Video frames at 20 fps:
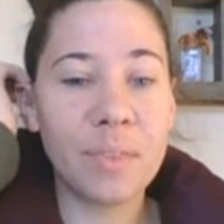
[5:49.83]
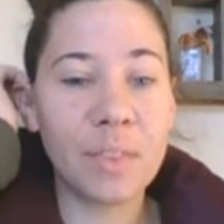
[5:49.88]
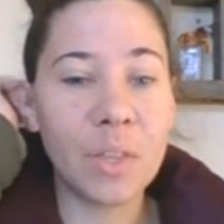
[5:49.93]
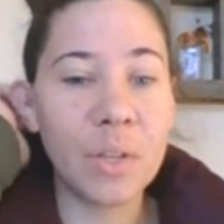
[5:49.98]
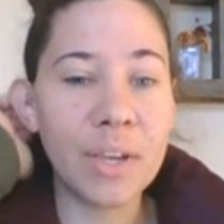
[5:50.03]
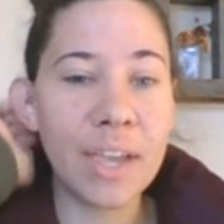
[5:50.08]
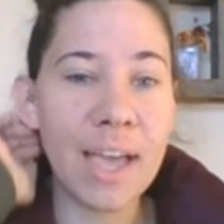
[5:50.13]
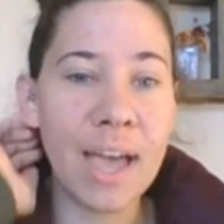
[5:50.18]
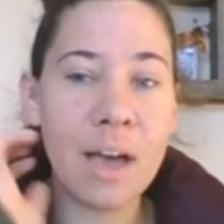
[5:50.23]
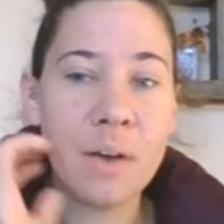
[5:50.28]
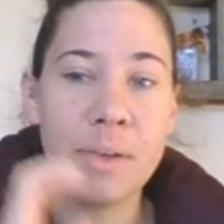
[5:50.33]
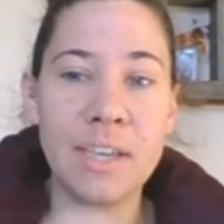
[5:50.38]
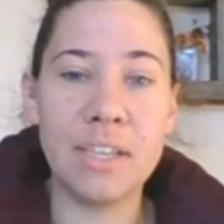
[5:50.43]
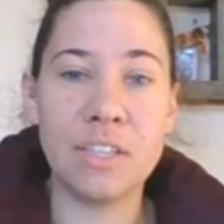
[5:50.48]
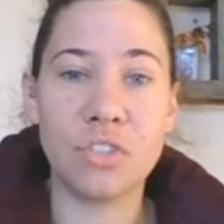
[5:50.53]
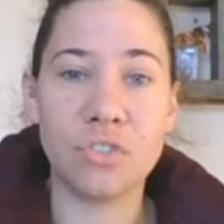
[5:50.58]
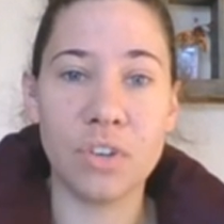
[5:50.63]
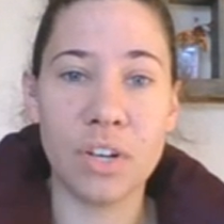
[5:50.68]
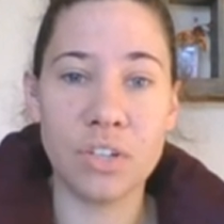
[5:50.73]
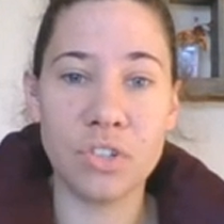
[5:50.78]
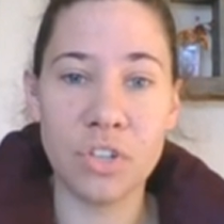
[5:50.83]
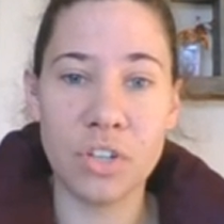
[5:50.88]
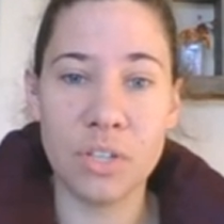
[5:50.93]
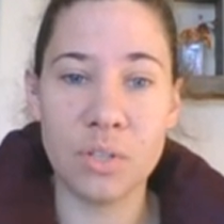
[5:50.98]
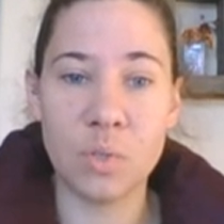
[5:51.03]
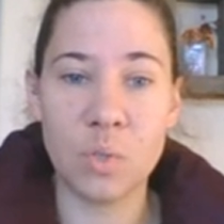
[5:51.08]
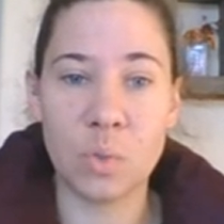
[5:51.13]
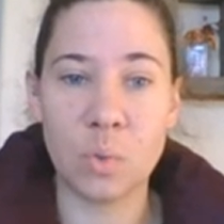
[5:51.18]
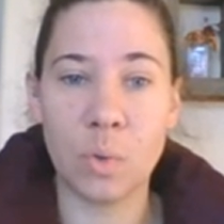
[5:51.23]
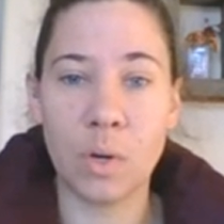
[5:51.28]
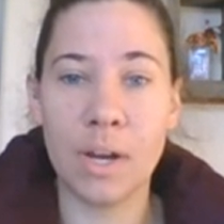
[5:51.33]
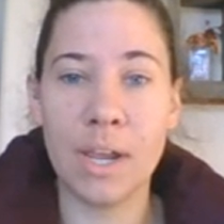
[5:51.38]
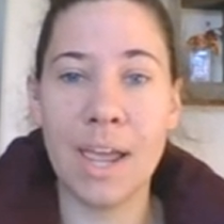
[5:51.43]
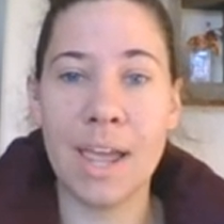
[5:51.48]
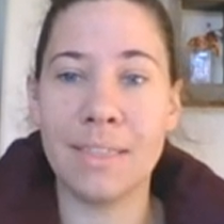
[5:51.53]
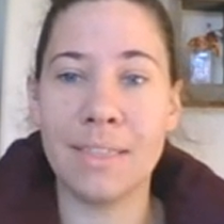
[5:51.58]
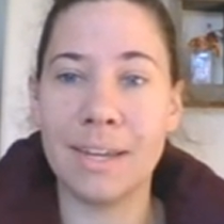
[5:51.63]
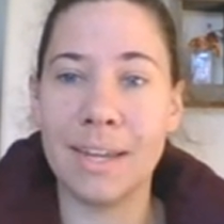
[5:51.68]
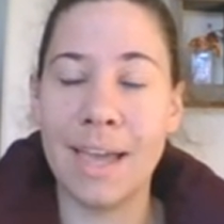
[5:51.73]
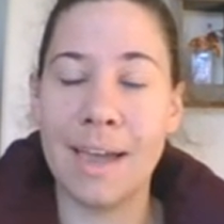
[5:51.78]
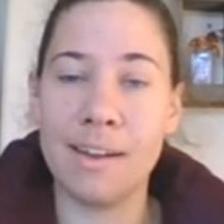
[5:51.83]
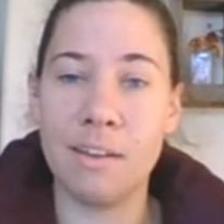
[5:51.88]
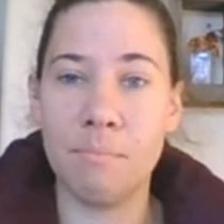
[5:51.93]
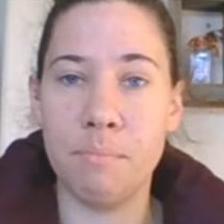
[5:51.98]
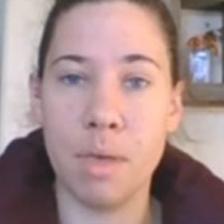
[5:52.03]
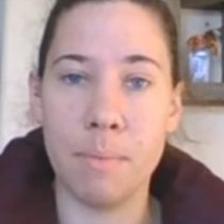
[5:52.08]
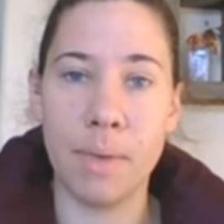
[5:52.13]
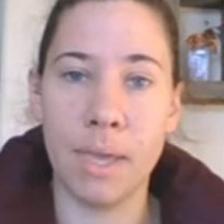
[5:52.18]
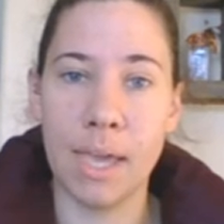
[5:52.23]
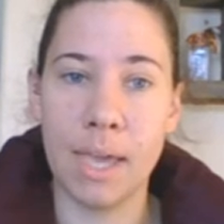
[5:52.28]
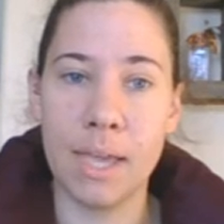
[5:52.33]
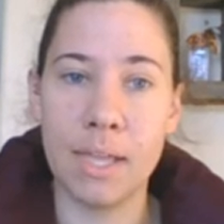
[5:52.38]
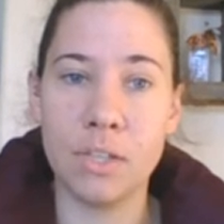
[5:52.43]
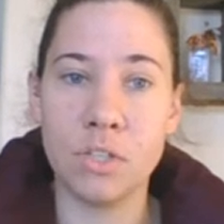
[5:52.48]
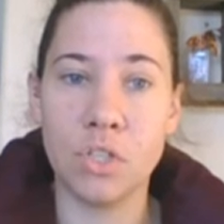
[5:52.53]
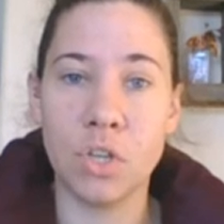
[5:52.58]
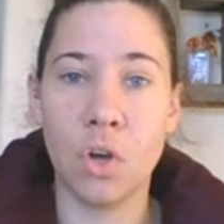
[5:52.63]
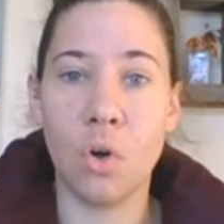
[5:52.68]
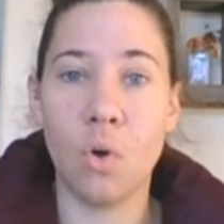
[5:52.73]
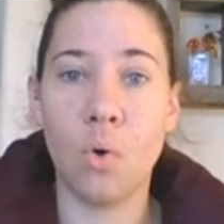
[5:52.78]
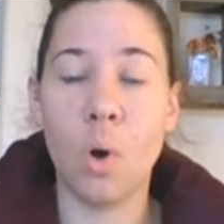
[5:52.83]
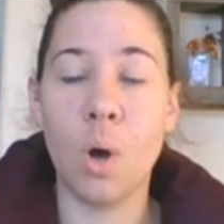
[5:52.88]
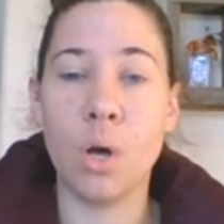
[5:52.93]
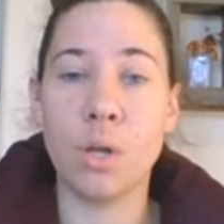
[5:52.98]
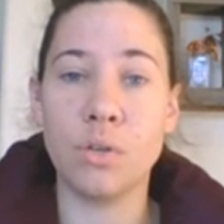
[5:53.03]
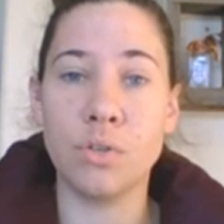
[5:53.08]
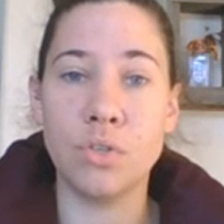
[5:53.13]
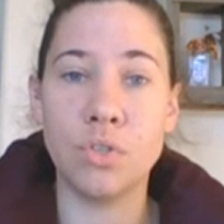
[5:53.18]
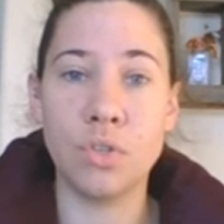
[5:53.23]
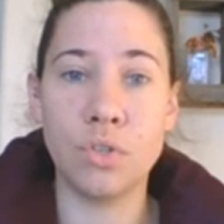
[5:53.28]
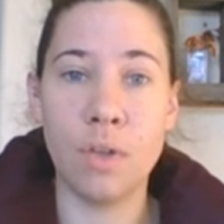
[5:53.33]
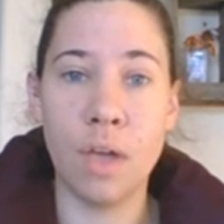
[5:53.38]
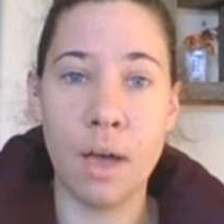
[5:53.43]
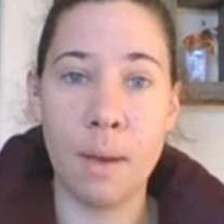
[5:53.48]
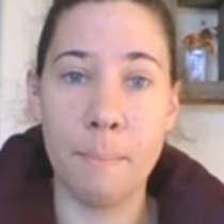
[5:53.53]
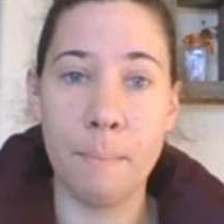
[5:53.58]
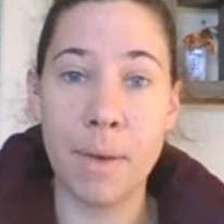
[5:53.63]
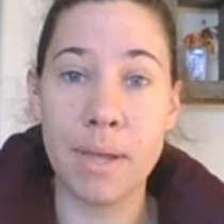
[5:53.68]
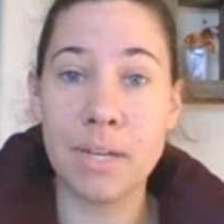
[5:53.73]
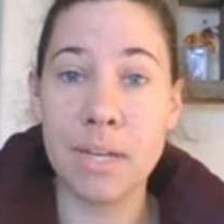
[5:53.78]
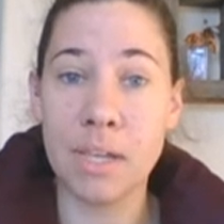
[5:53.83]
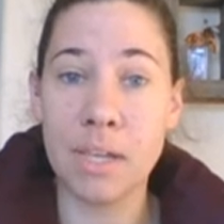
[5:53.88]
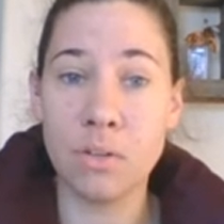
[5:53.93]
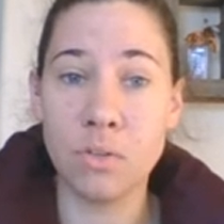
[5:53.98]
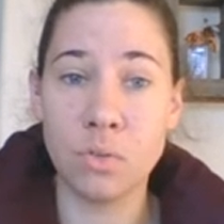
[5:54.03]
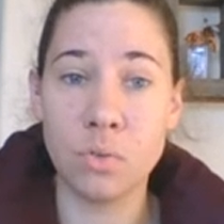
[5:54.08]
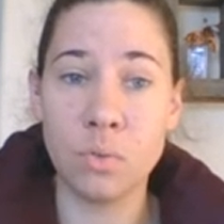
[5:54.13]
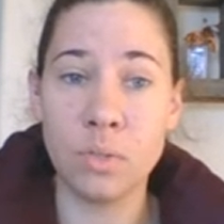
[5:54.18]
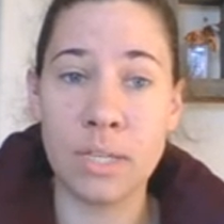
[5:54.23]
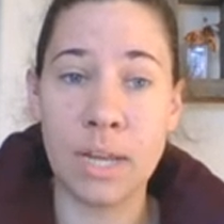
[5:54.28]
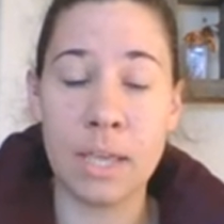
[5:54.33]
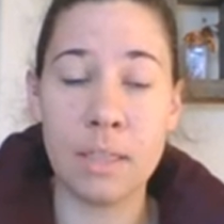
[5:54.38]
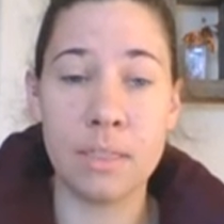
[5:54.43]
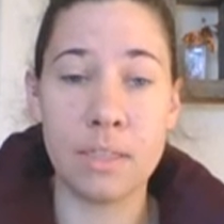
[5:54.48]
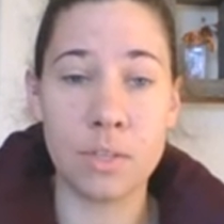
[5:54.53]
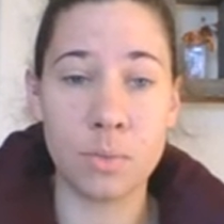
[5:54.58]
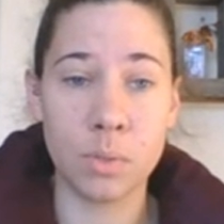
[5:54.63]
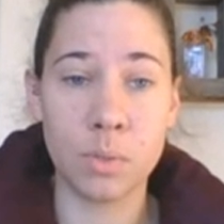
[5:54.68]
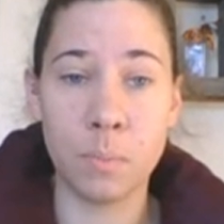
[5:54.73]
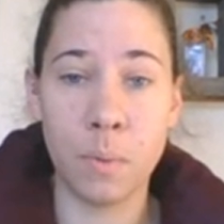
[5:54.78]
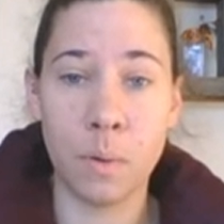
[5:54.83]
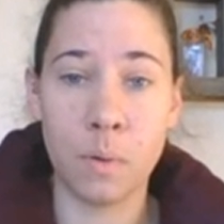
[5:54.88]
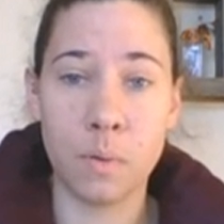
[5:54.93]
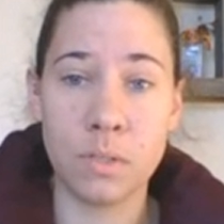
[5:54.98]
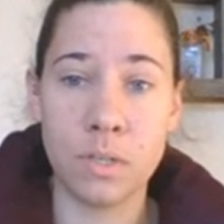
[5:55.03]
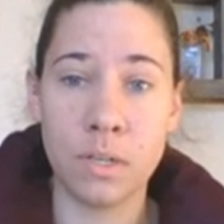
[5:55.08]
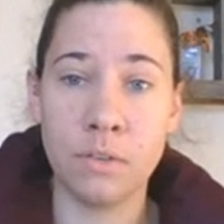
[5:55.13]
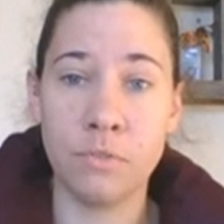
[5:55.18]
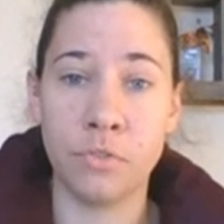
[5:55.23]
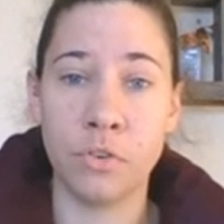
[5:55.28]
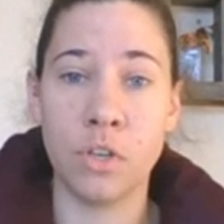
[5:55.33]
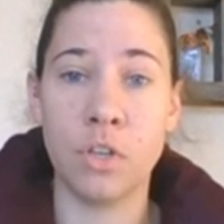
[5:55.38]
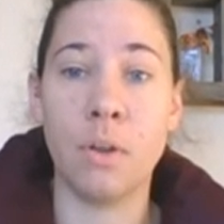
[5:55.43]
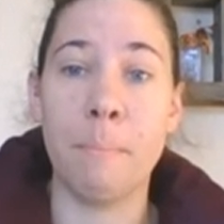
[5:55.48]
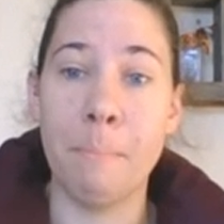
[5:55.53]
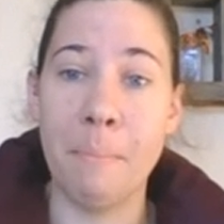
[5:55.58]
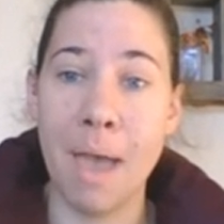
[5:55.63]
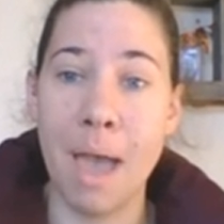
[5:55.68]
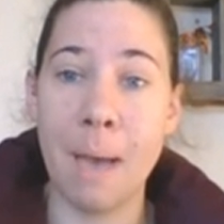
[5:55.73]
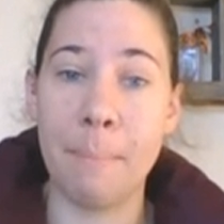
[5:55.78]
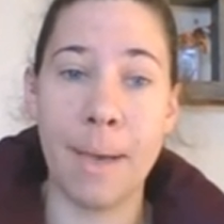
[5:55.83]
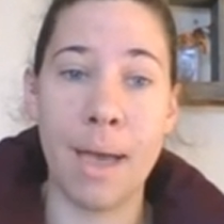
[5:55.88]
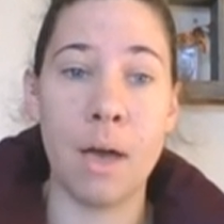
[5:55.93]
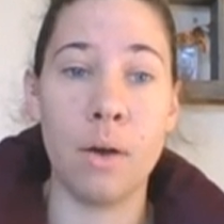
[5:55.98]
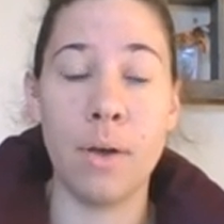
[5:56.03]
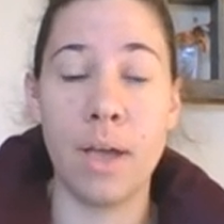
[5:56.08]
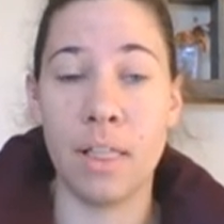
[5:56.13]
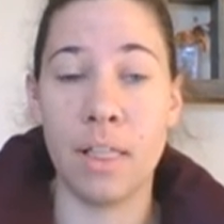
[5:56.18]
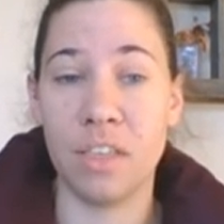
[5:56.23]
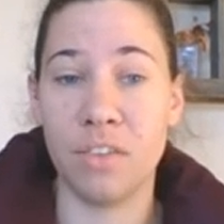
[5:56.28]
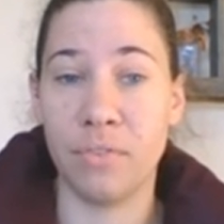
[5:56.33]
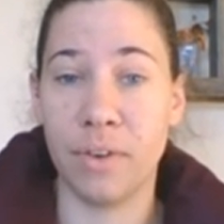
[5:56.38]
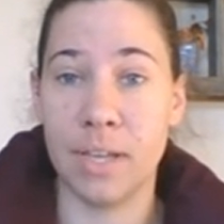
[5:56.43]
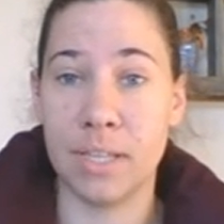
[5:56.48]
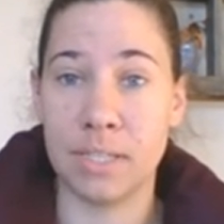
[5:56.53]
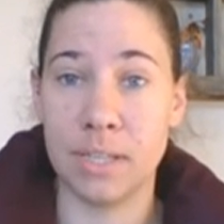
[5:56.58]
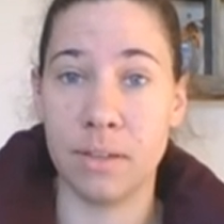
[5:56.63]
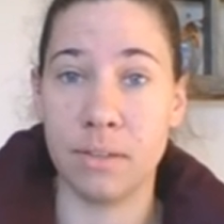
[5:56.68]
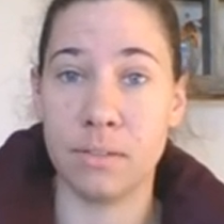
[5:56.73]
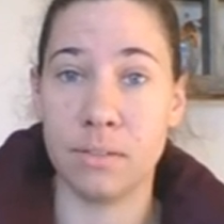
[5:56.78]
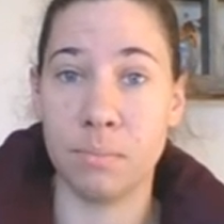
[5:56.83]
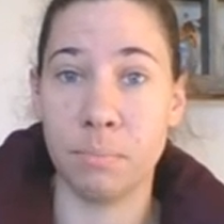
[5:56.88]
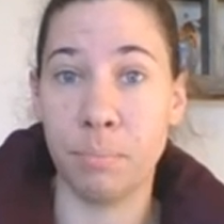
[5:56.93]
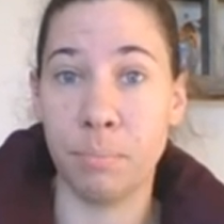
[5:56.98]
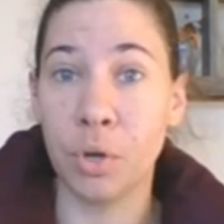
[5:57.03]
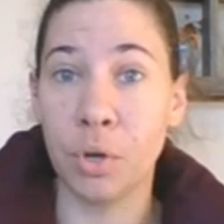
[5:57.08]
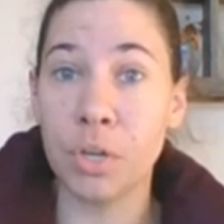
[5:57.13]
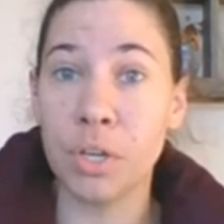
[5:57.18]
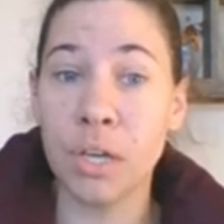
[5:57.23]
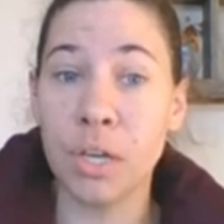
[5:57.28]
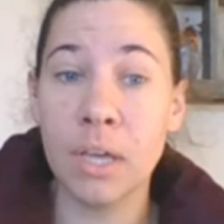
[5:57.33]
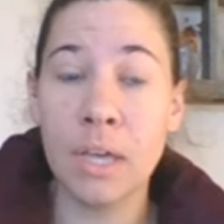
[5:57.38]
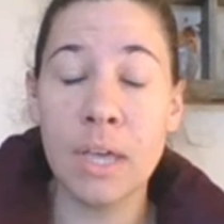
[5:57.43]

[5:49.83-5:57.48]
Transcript: Look at how he structured his story and then kind of mimic it. So on Monday and Tuesday, this was posted for you to map out Elie Wiesel's book,